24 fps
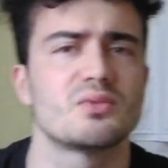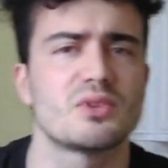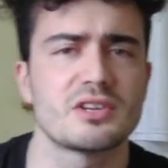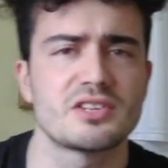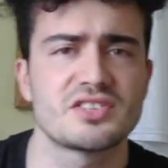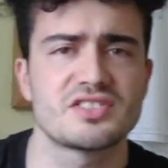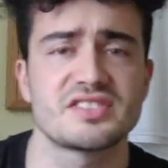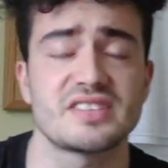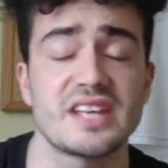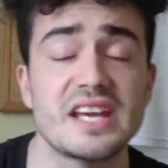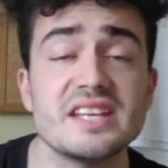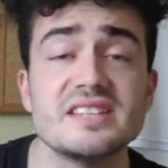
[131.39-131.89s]

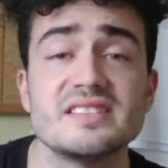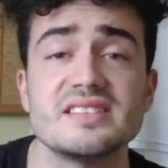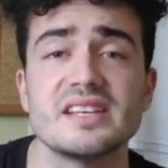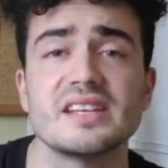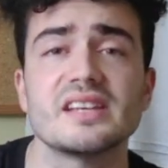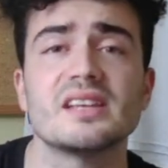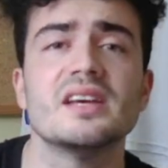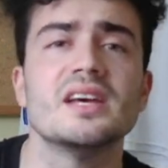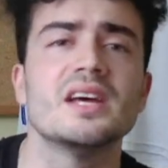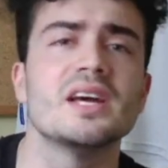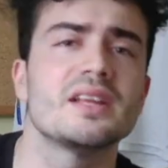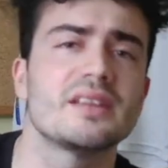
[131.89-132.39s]

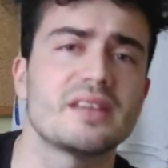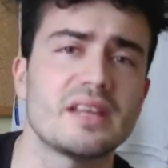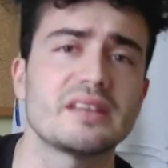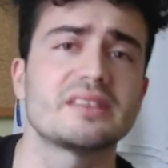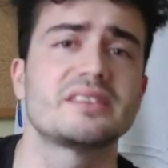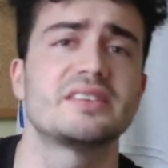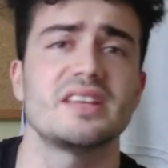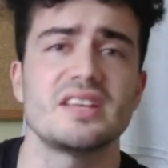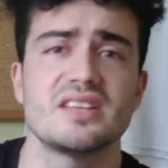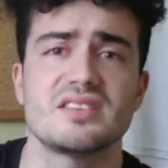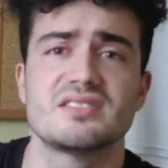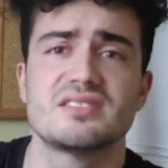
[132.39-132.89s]
stating
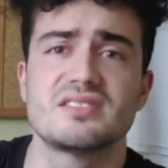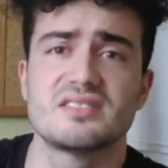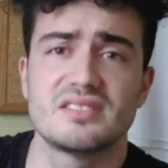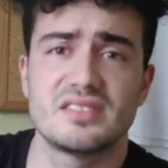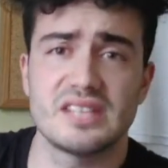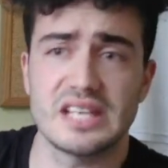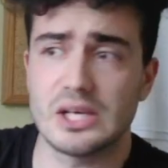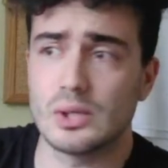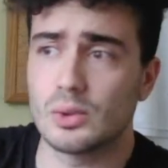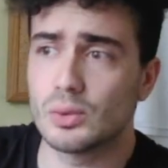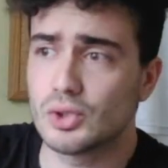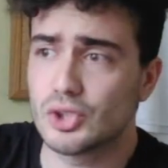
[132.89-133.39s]
that this
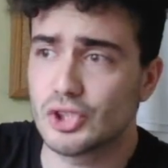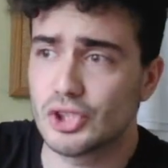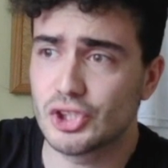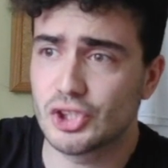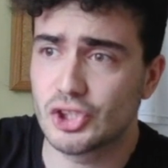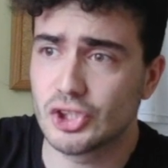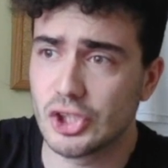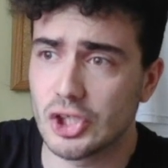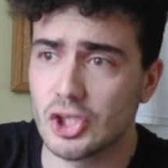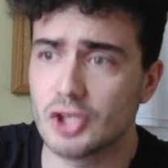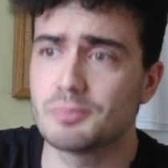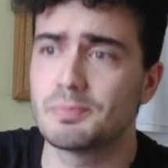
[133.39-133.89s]
deal
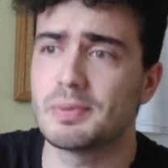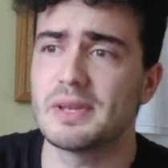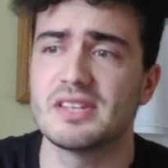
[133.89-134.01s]
should